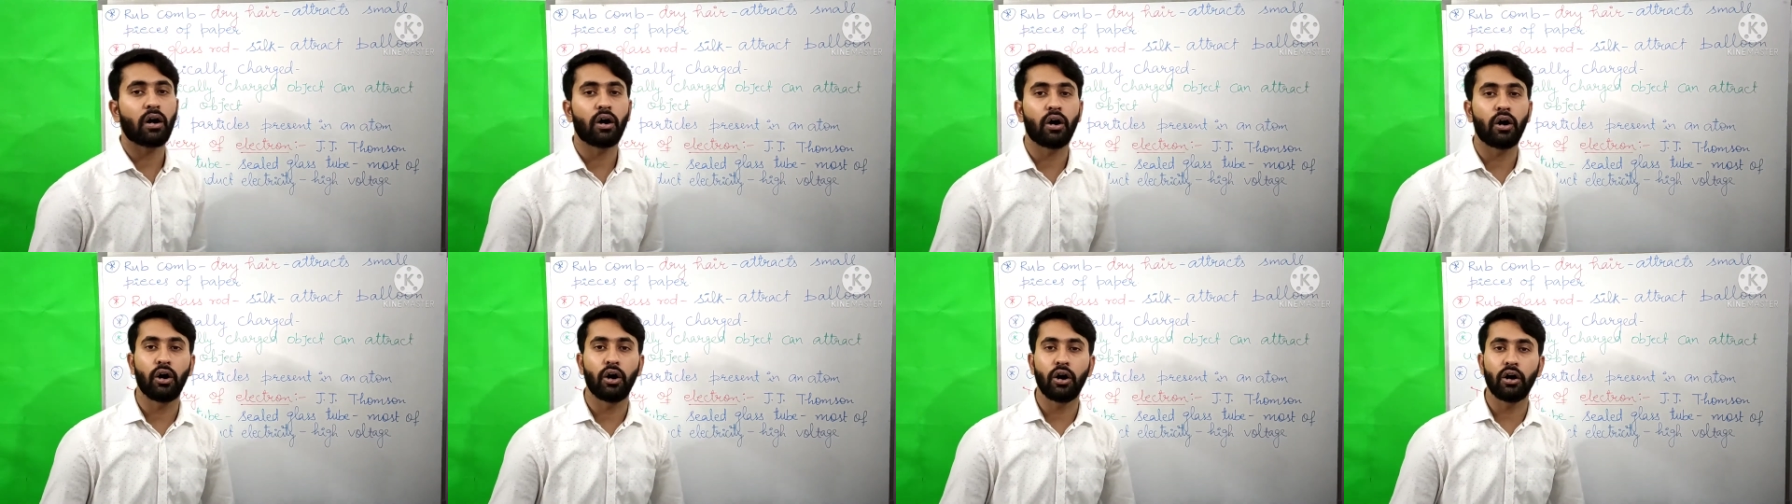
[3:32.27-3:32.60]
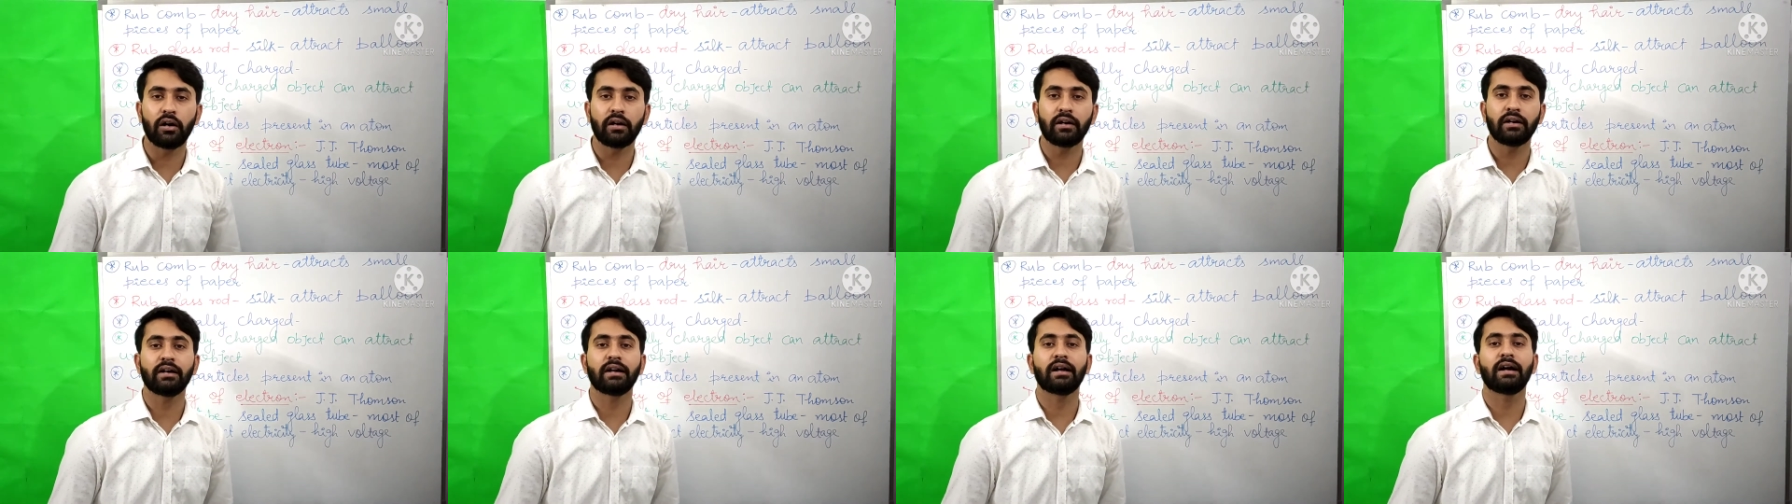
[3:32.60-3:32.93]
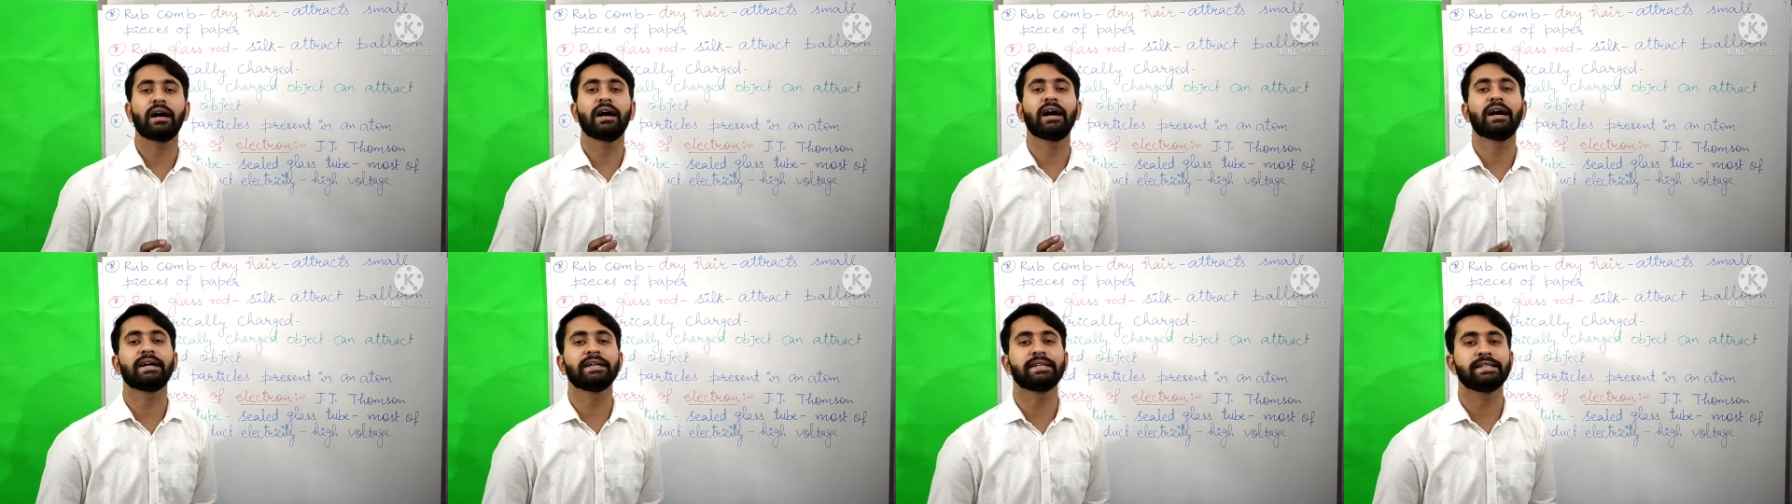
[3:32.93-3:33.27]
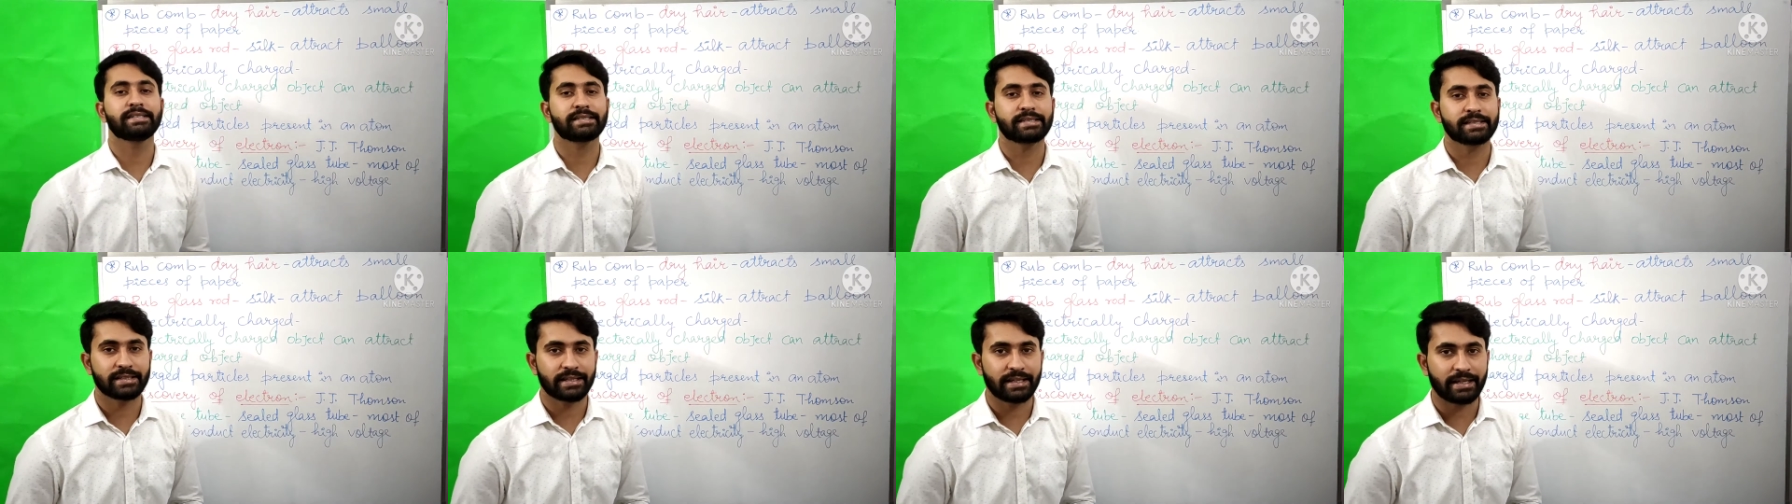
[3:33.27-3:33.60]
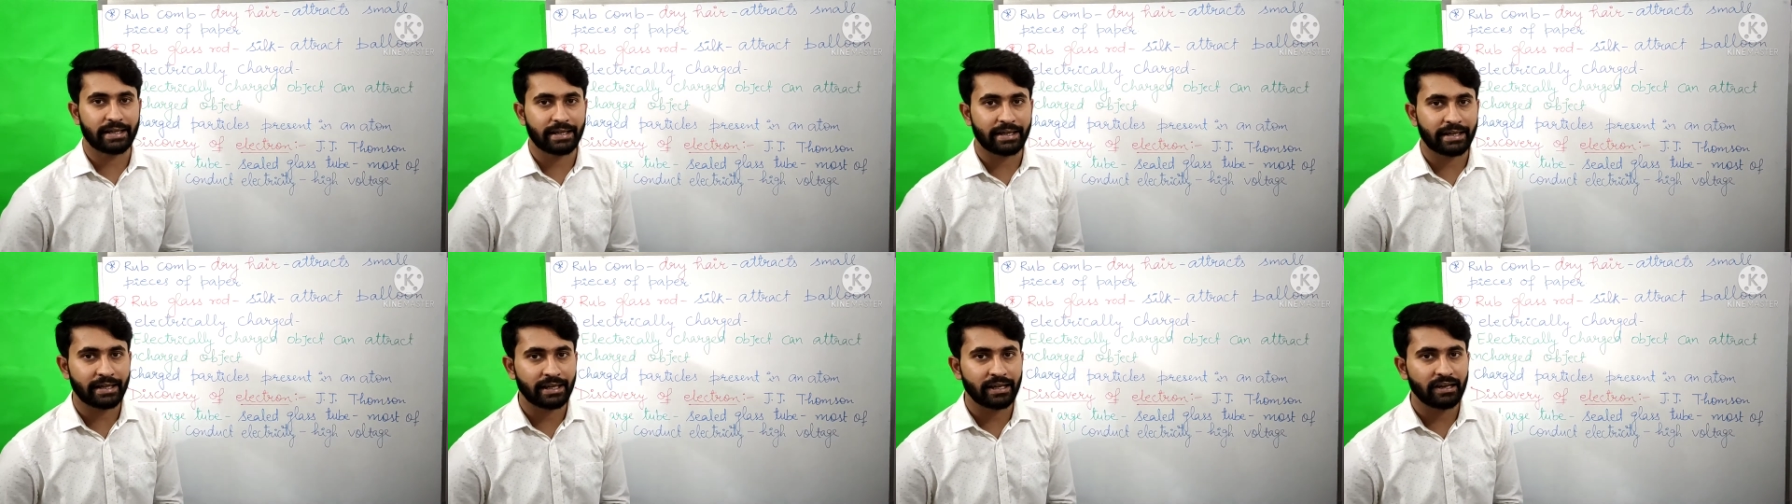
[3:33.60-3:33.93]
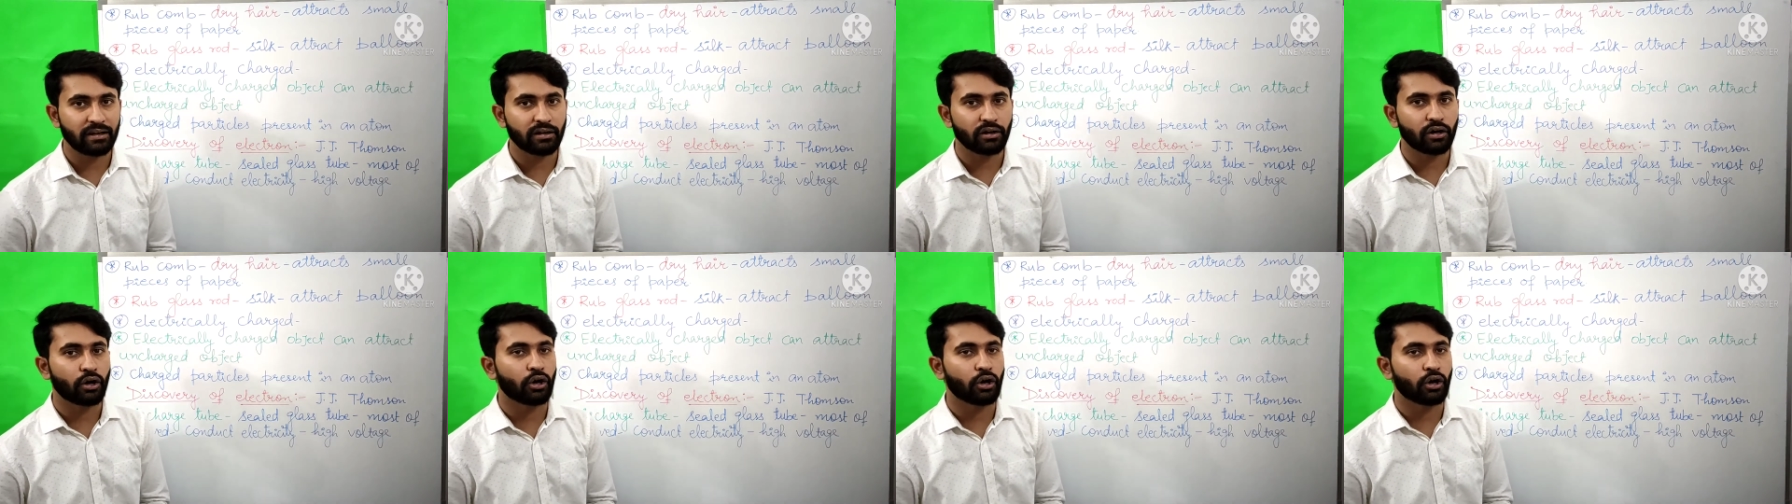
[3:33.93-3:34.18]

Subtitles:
or a scale